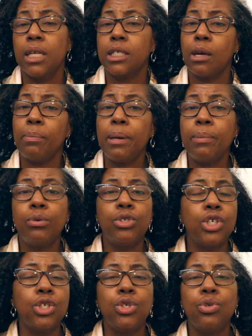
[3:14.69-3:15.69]
Some people
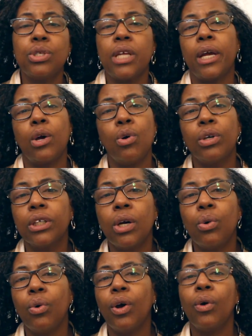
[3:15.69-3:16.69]
just use like
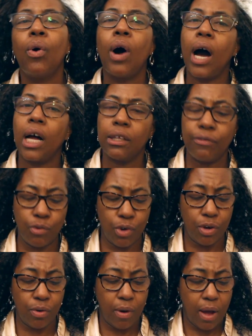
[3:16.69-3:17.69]
coconut oil or olive
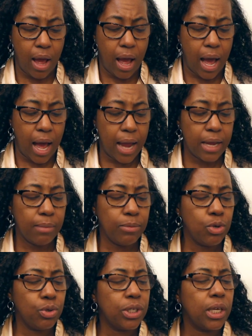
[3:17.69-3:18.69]
oil. I am
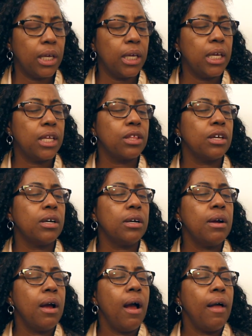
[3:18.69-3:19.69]
using
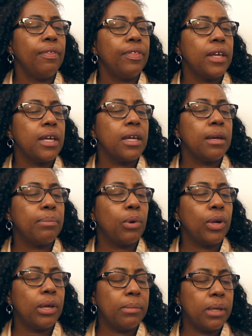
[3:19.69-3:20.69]
either the
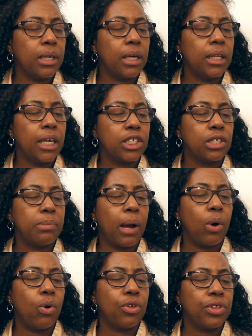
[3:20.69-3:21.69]
Bohemian Collection
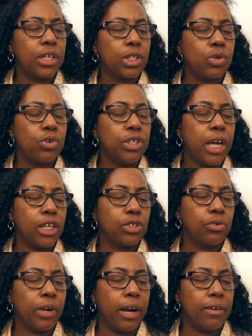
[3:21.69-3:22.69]
by All Things All
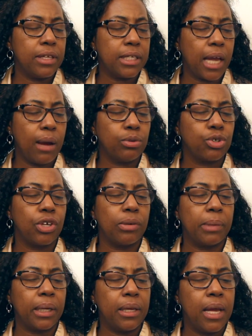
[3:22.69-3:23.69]
Natural Hair and Scalp
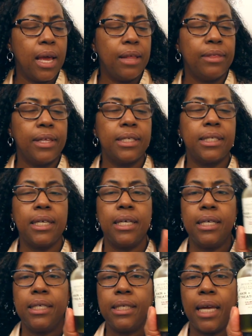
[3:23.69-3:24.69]
Treatment. This
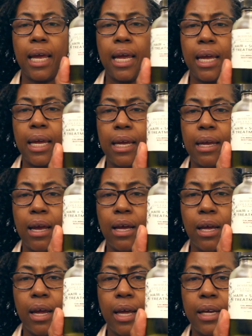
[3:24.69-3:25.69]
is
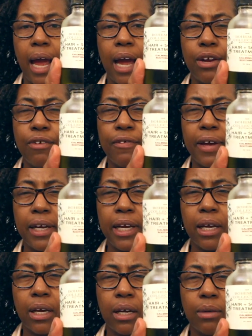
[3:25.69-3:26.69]
an
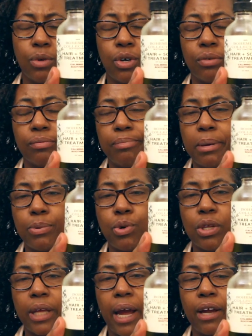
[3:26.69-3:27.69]
Ayurvedic, well, people
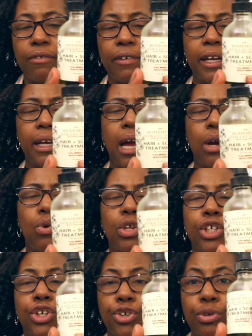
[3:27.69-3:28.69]
call it Ayurvedic, I
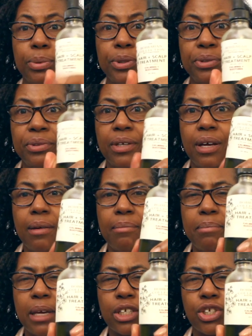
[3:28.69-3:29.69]
call it herbal
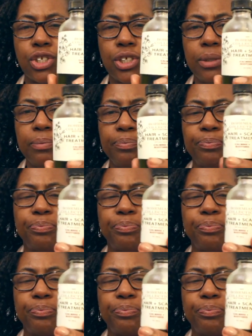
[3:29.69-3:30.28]
mixture.